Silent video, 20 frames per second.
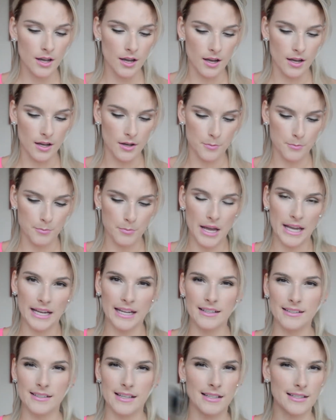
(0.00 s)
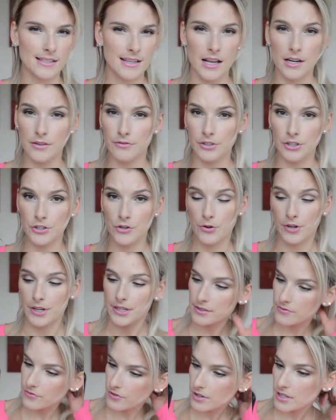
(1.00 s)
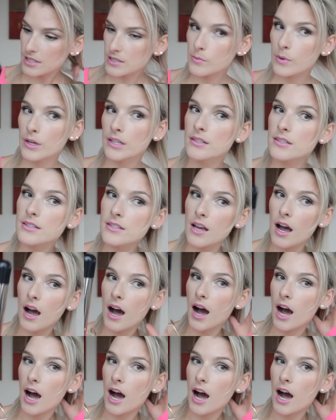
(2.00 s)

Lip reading: I guess that's kind of notorious for these ones.